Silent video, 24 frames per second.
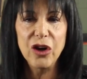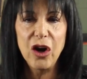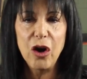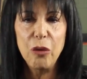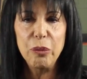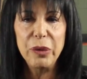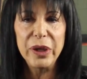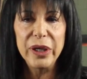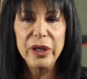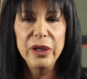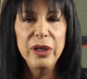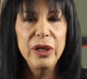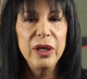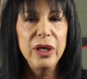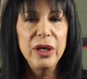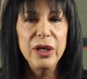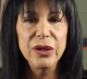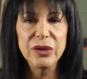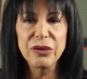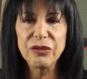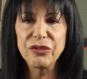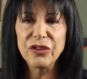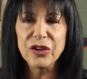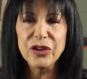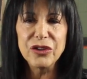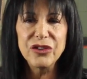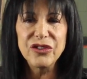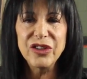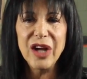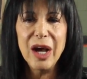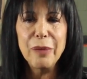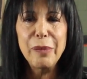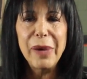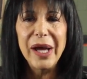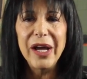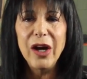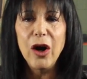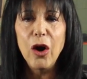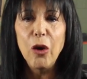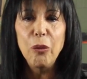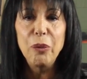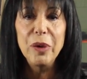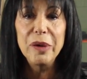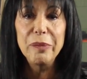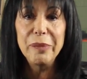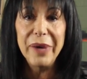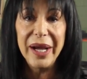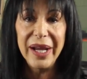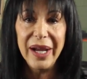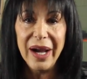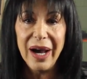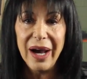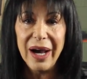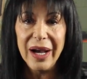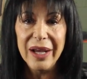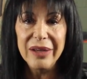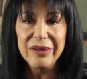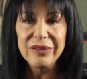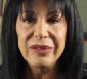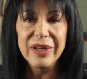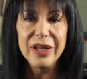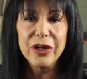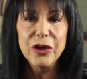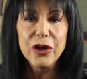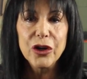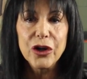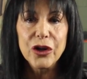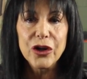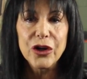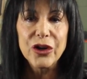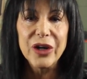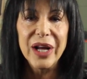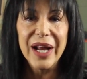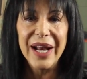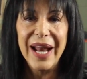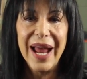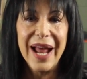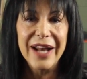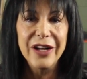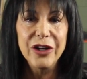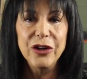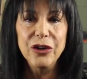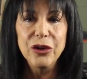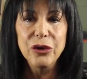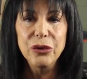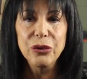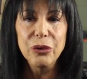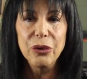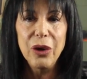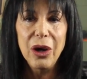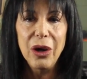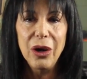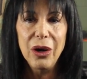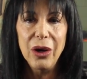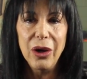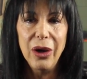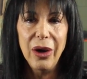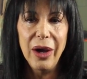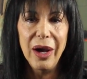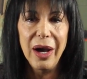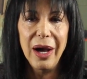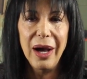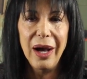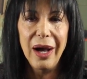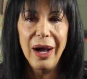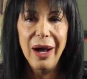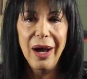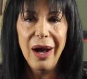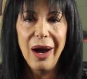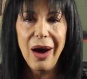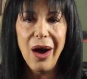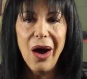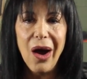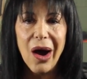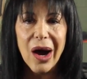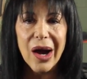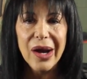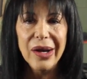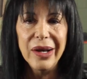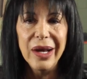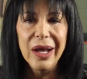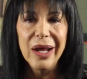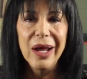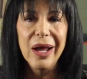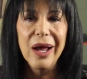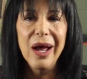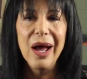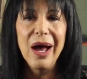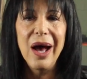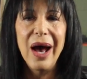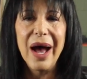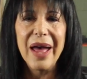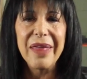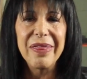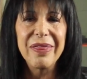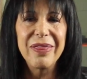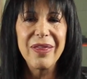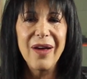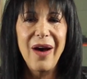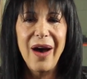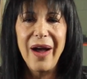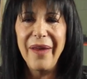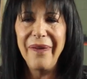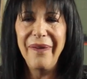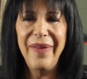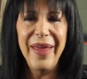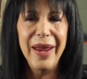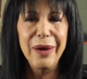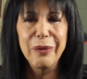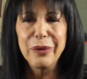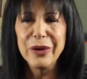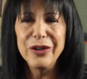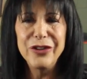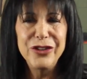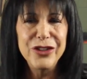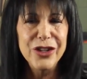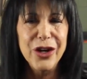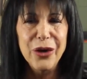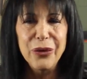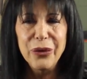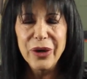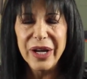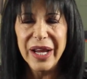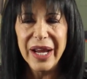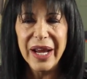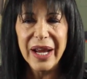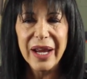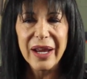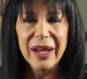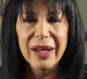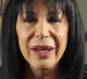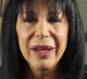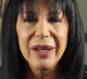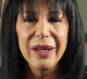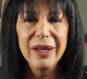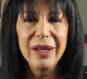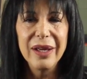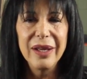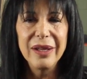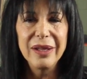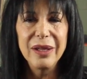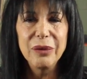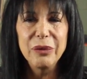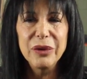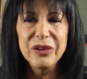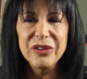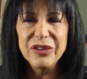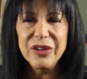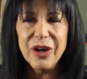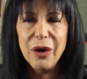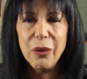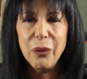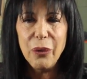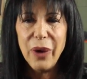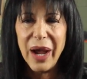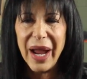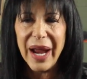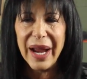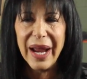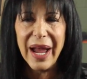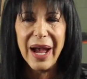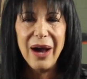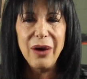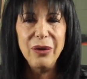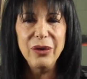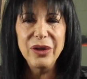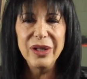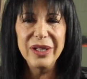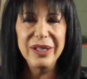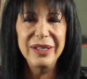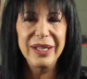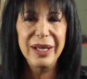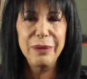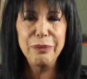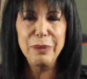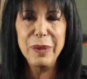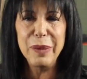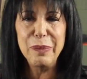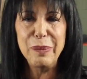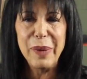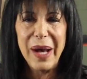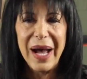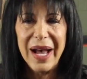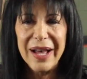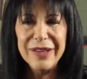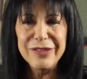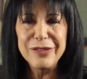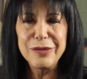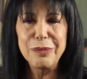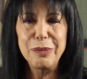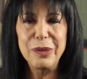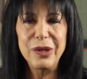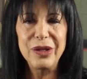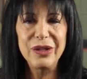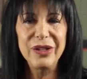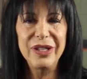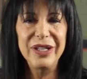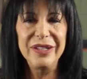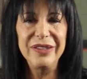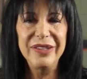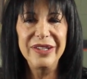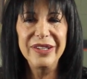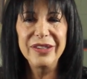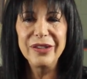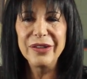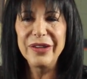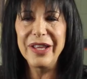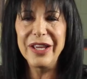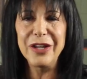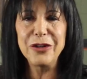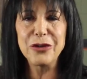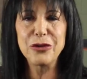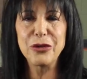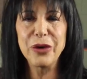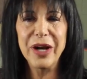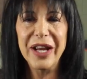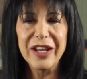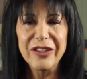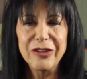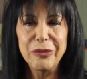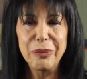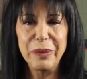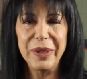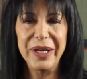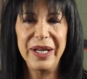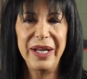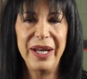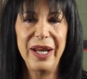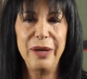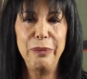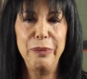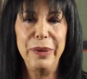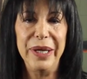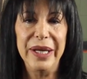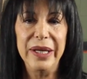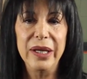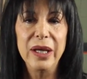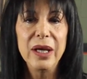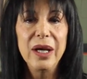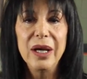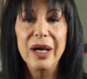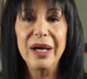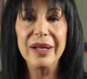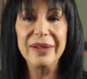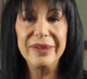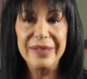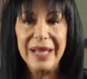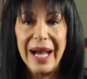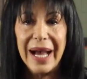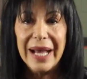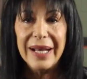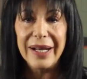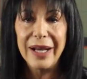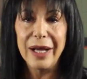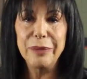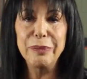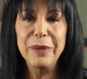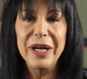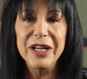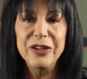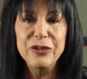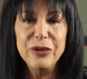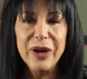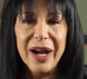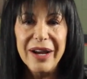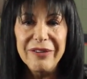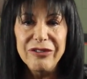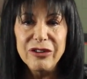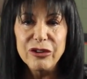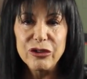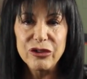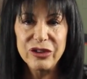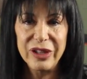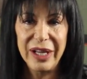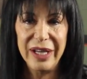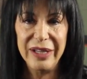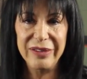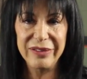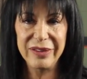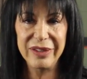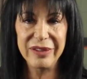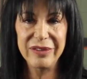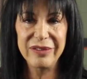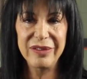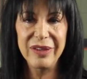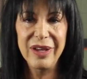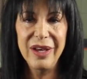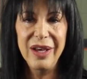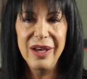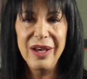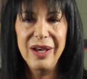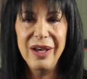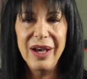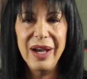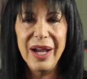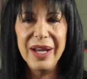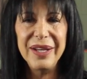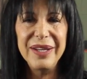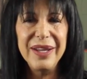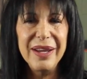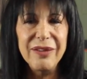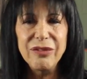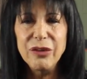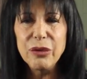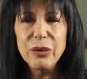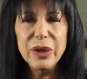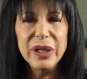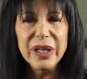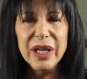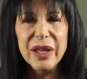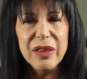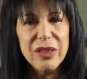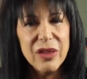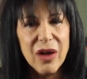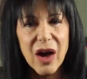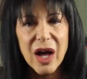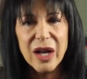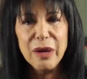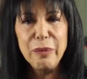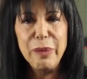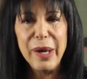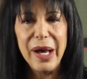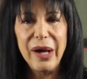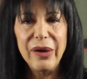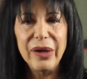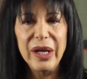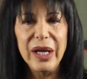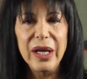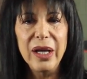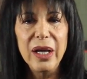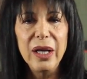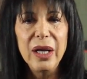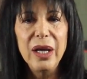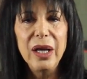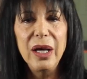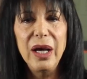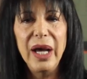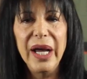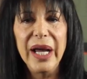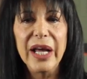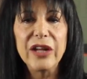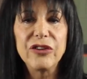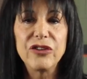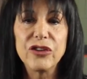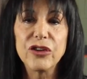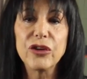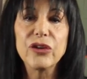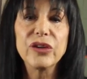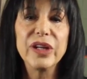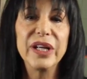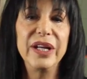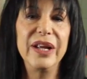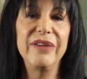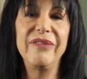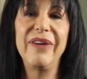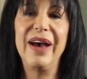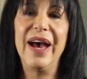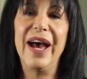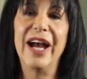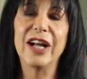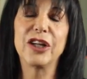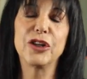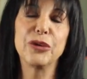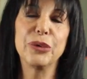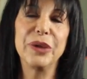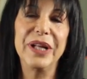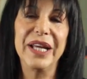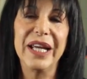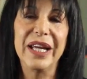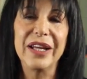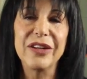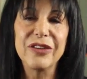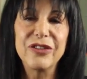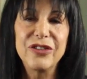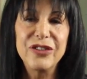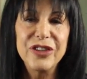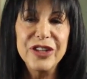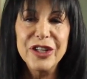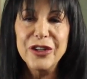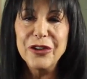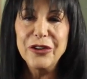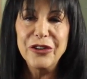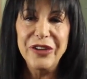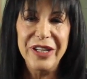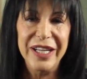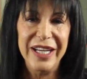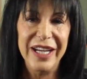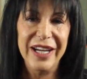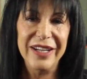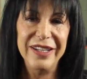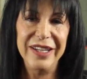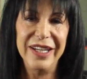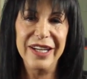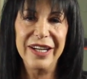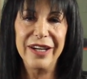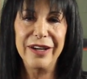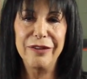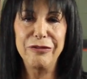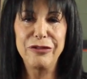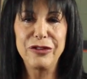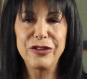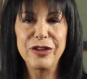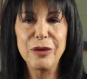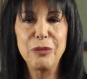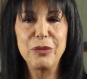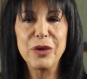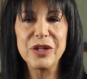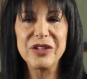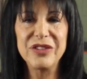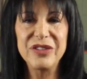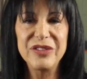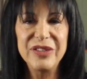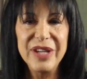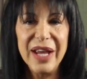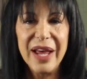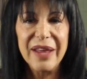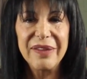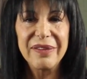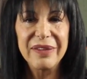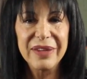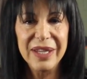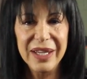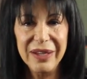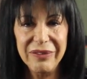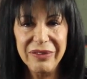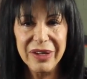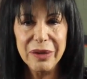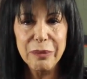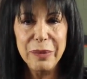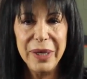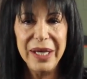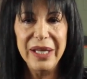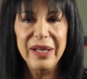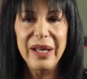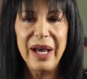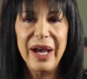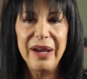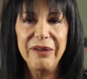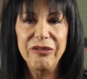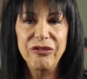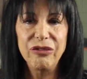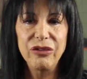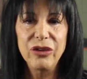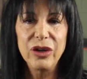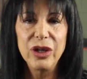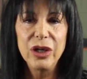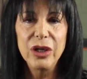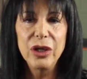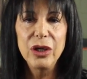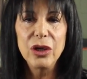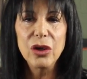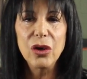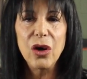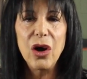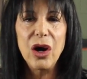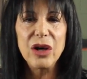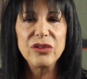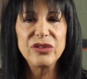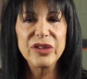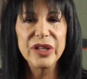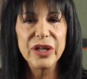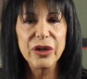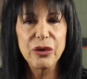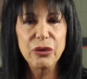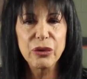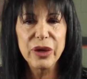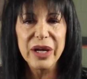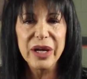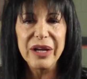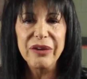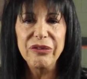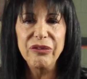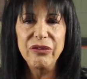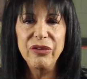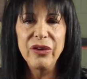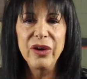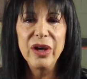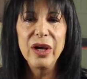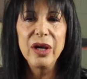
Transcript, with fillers: coma. The first time I opened my eyes and heard I'd had a new heart, I thought they were joking. There was no way. How could that be possible? Until then, transplant had been a dot on my driver's license. I'd never really thought about it. I had certainly never actually considered the idea of someone's death giving me life causing grief